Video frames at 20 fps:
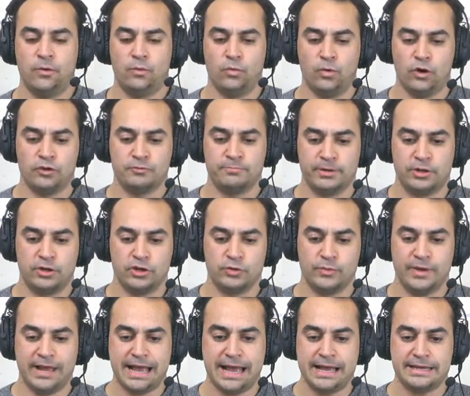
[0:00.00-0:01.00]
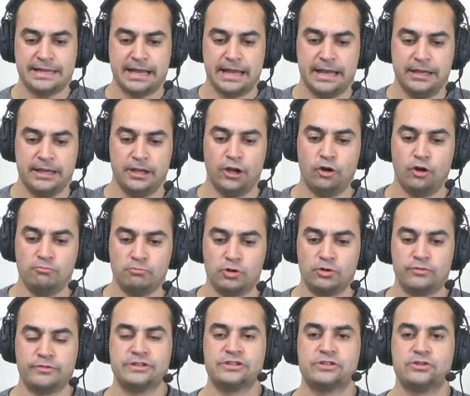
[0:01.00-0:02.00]
was because we had a lot
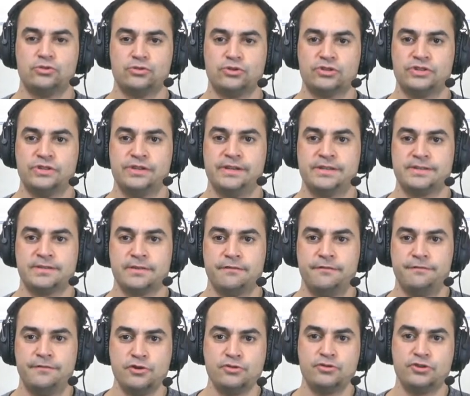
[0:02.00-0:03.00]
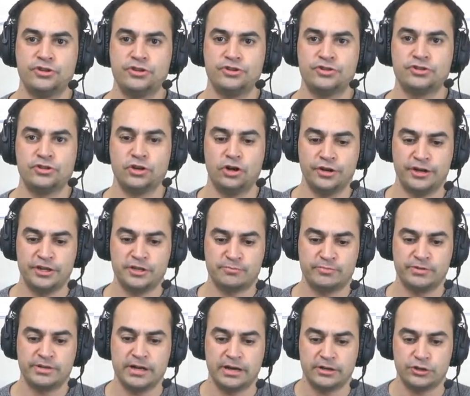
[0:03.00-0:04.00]
more resources focused on its
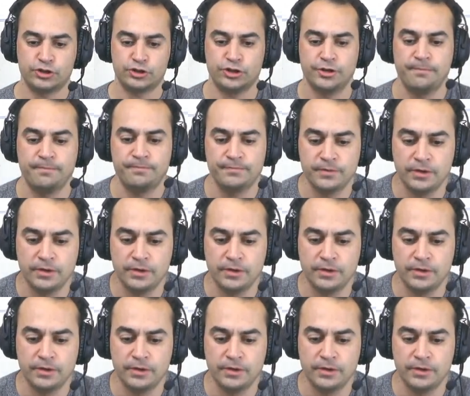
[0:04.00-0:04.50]
production.